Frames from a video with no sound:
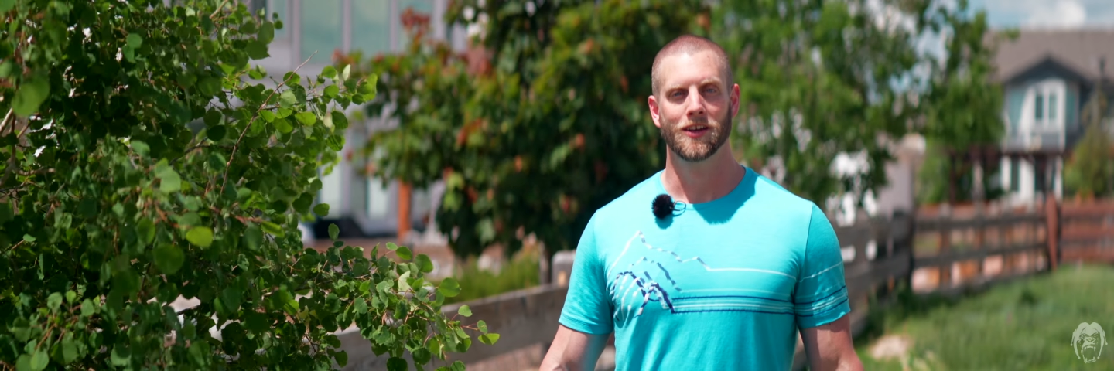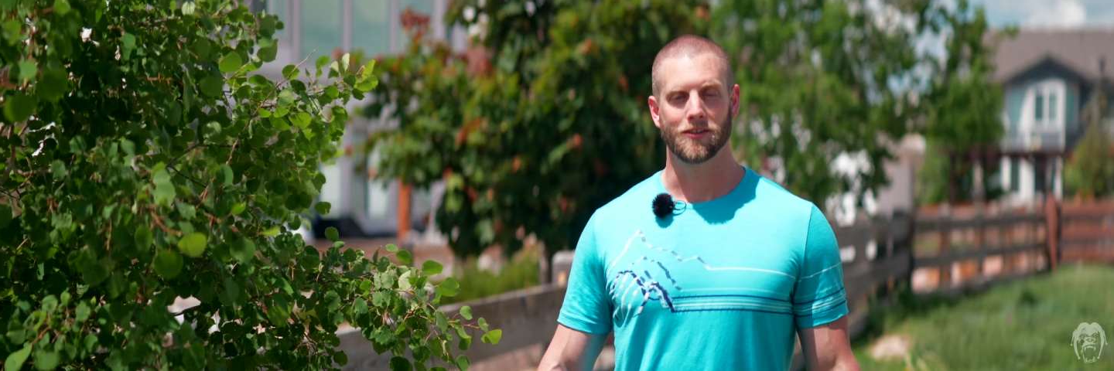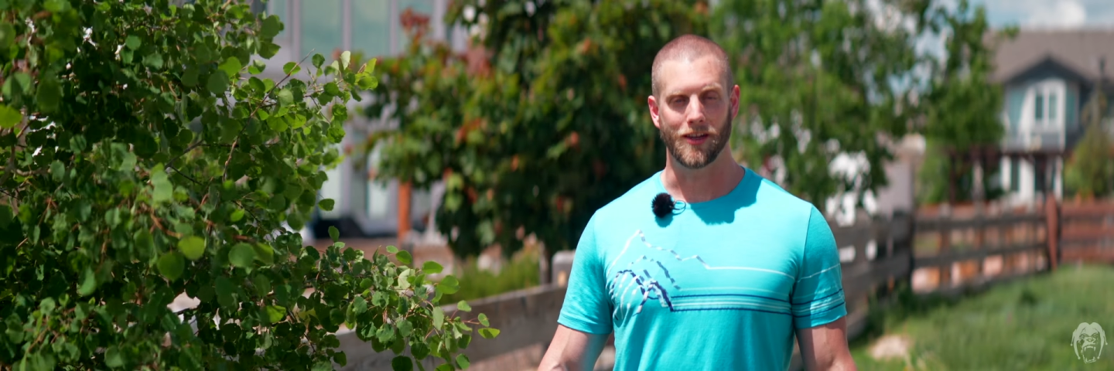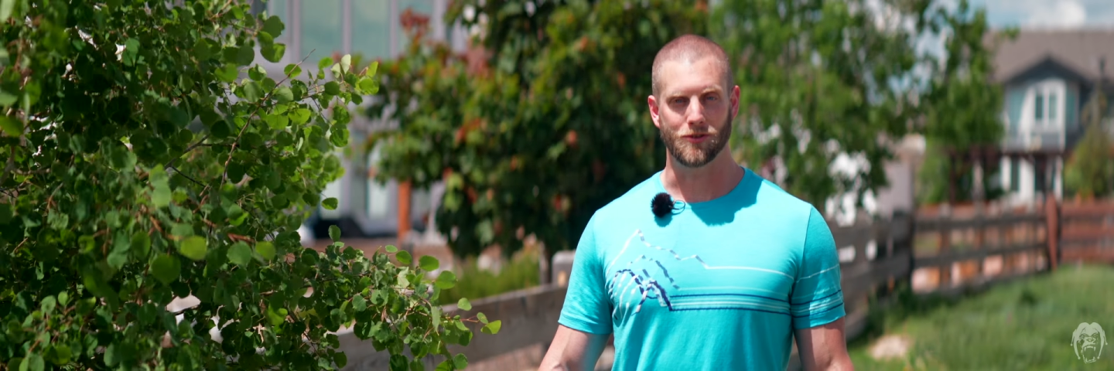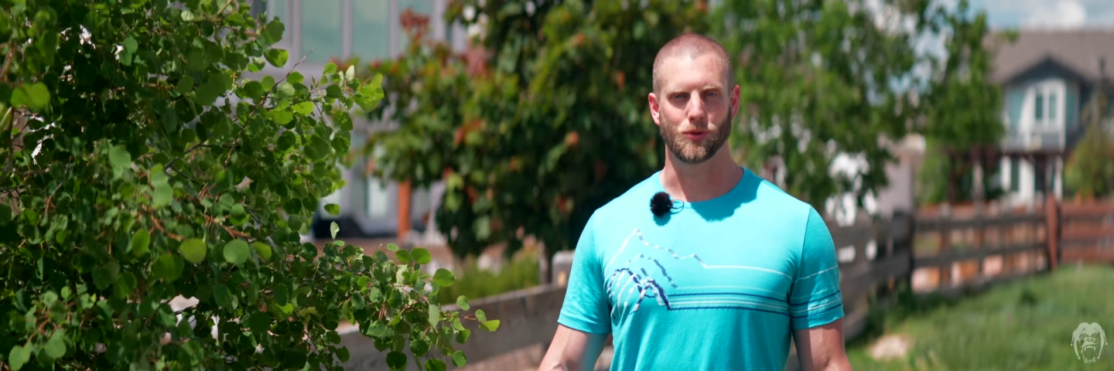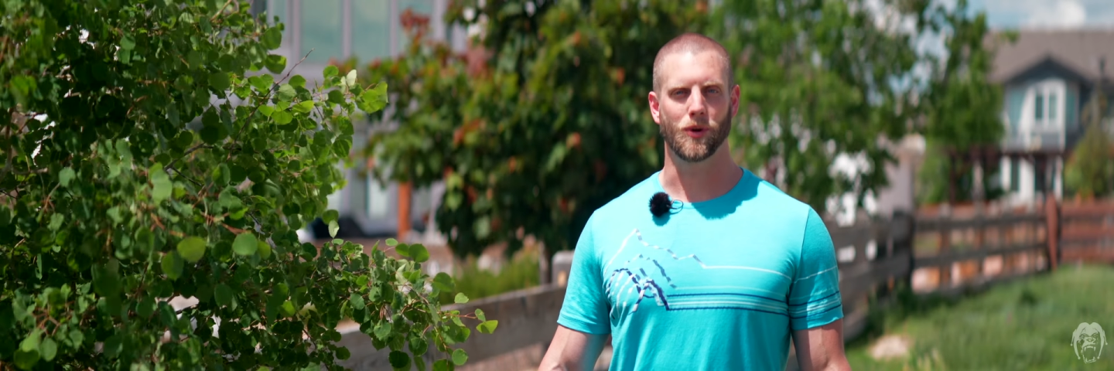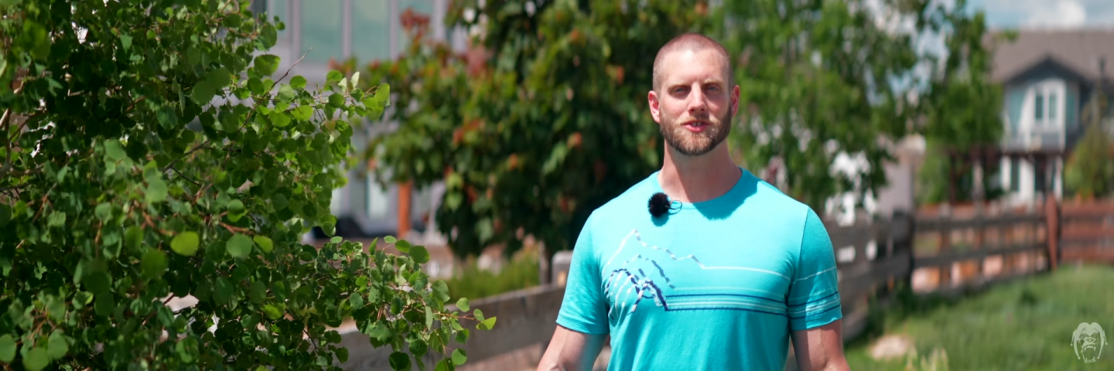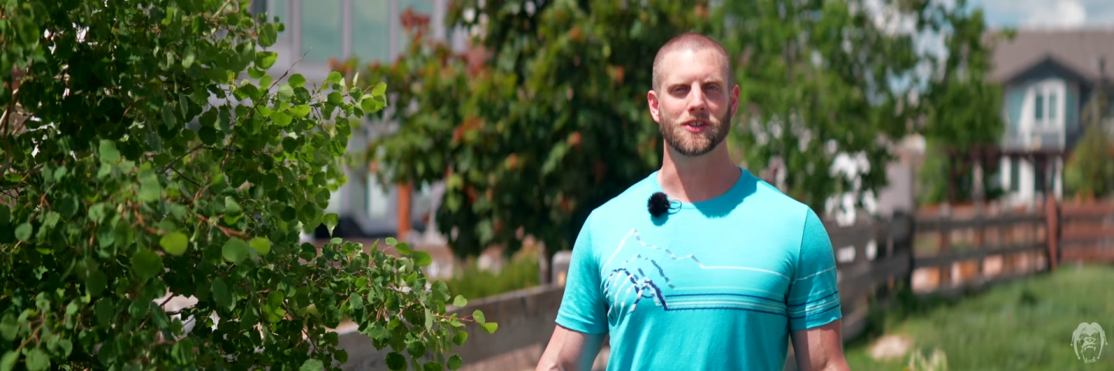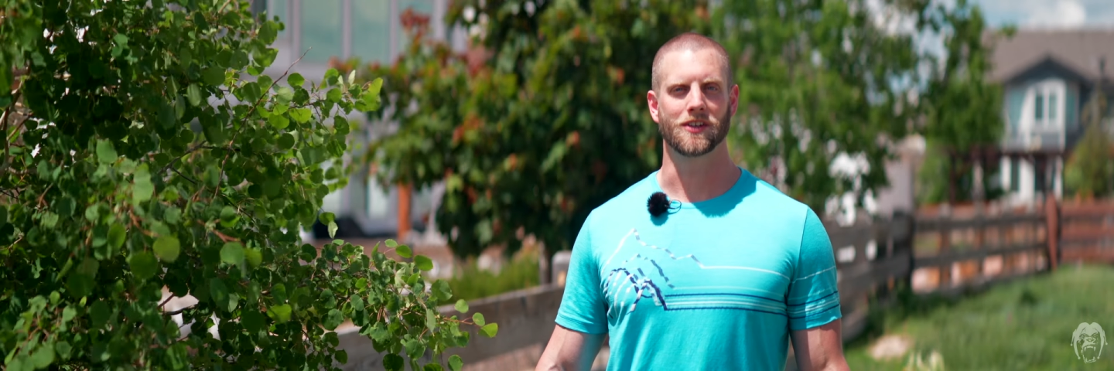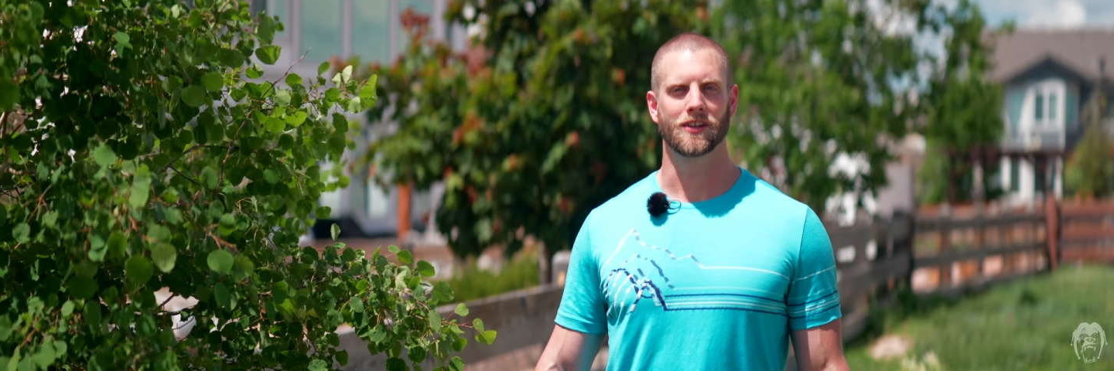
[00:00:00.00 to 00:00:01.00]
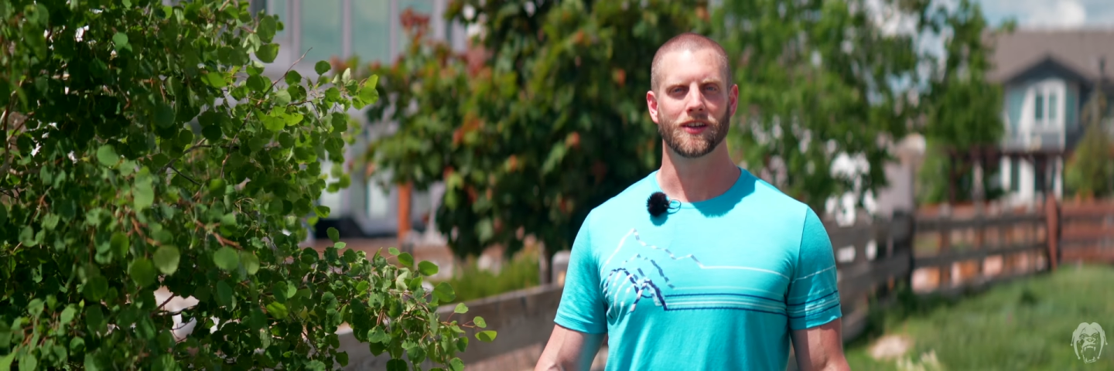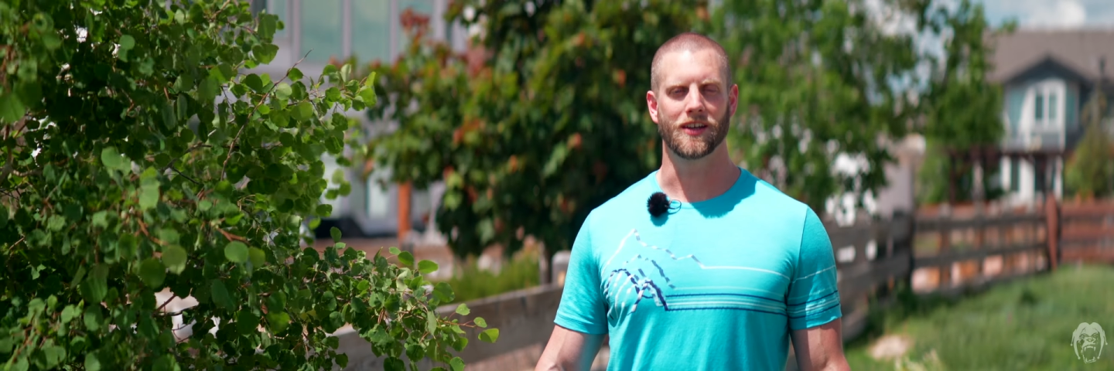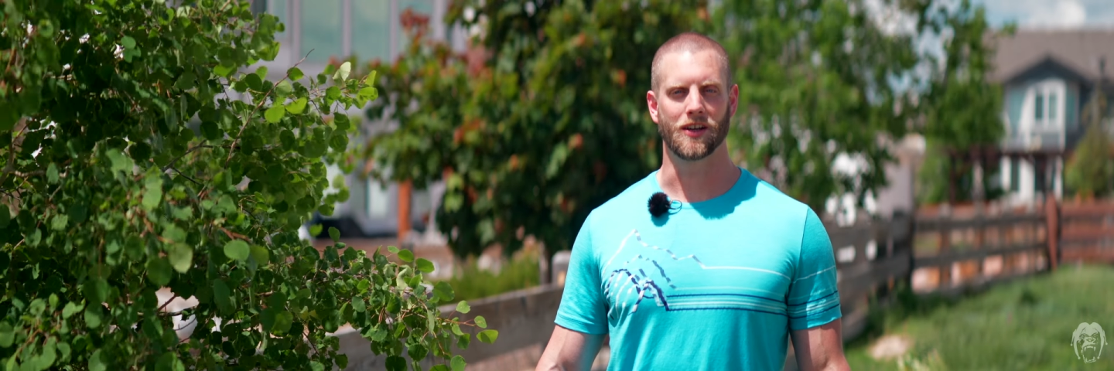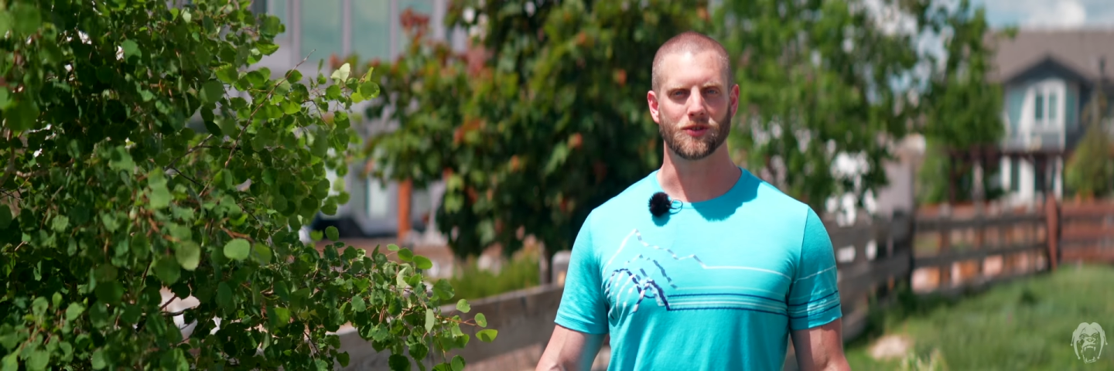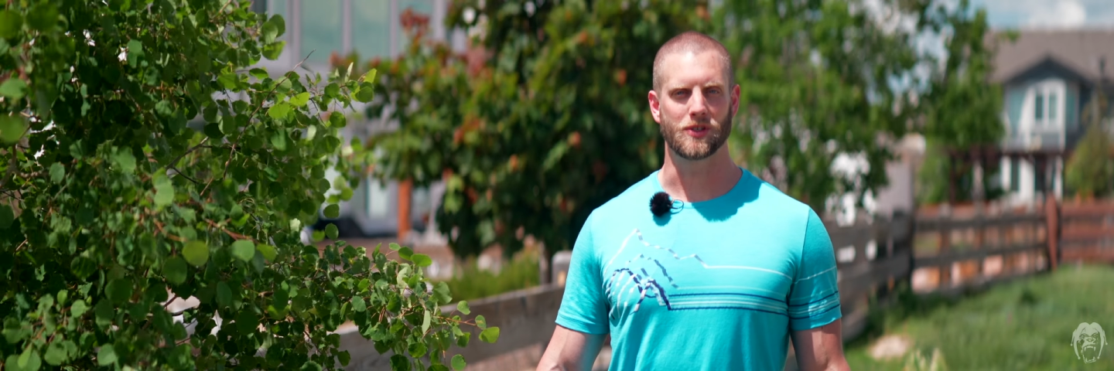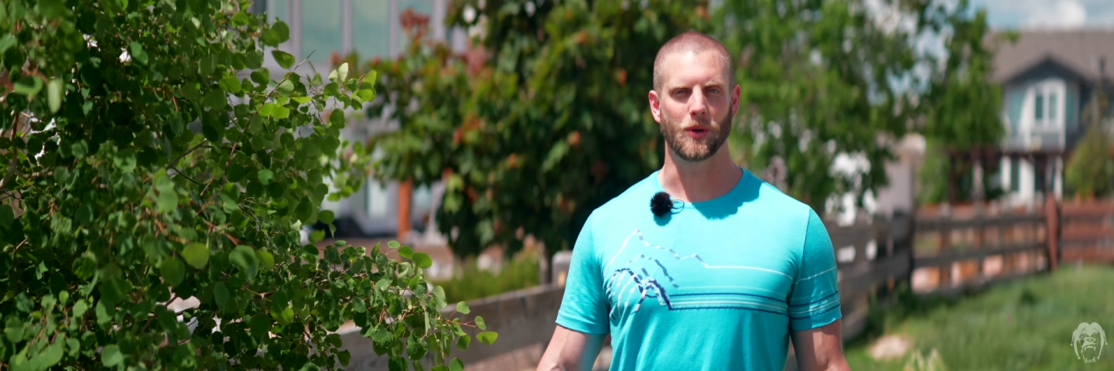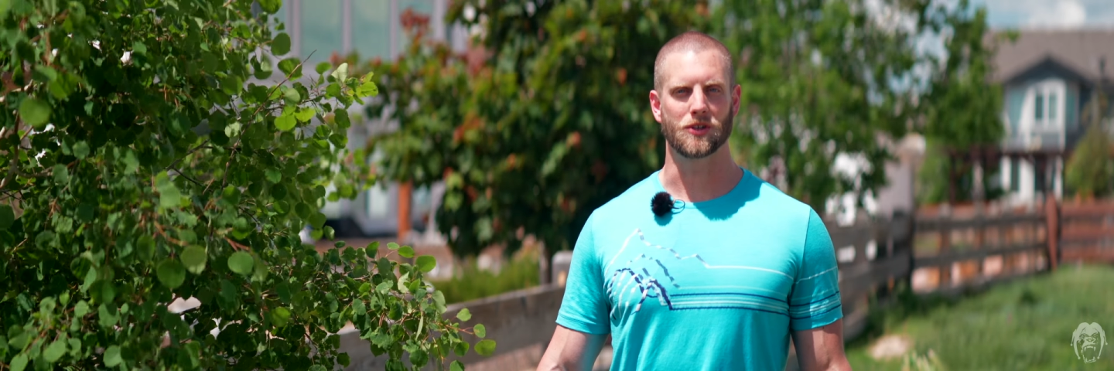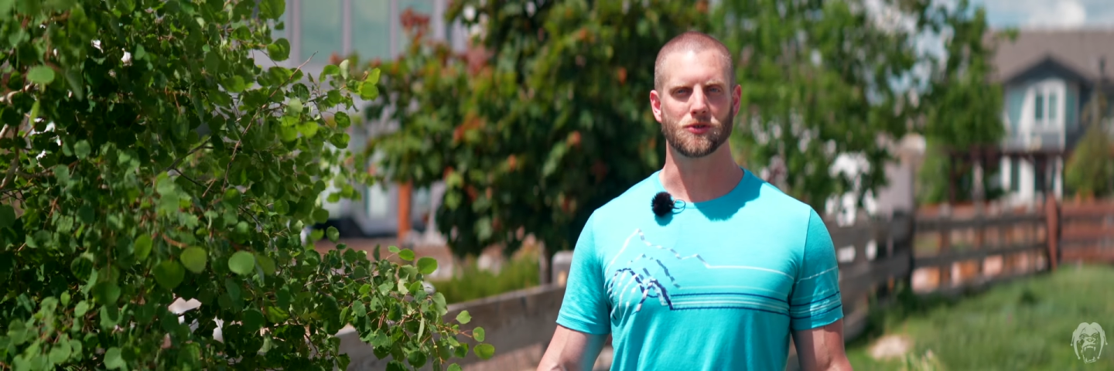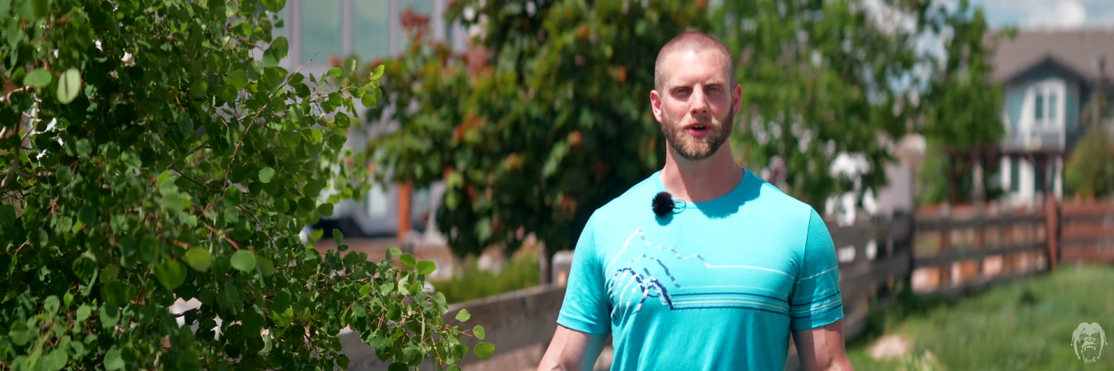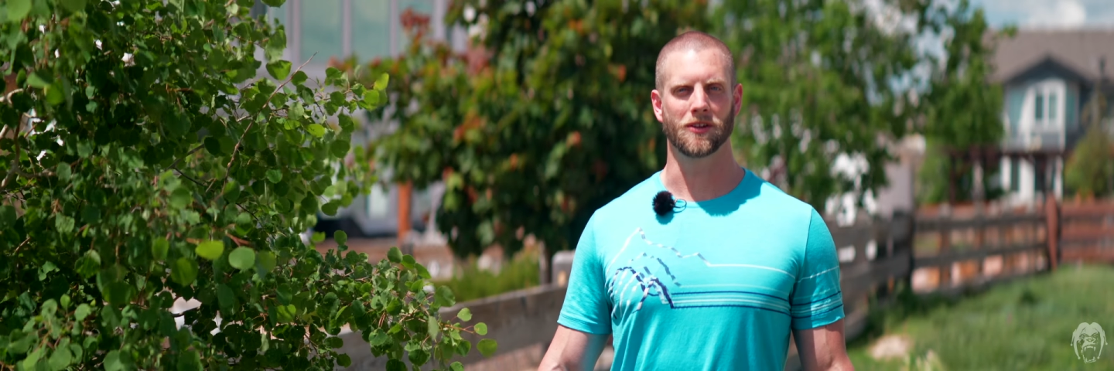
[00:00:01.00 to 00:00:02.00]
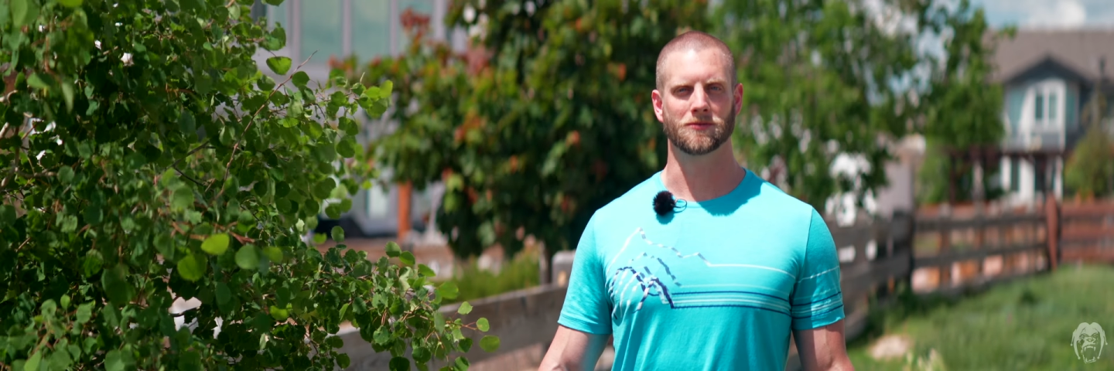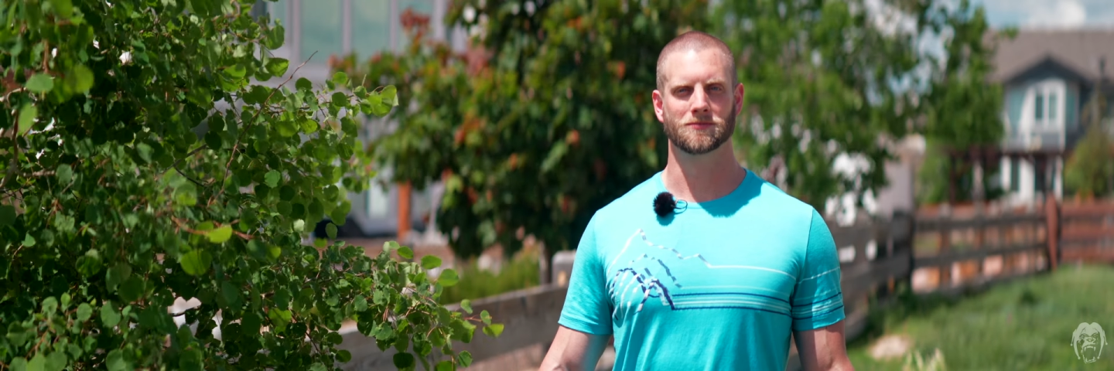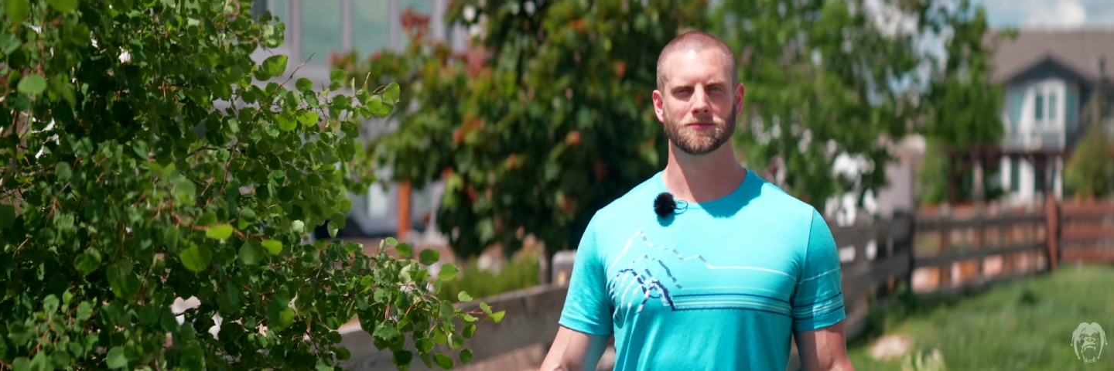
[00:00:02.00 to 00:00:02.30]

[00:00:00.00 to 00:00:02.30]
Thanks for watching, and I'll see you on the trail.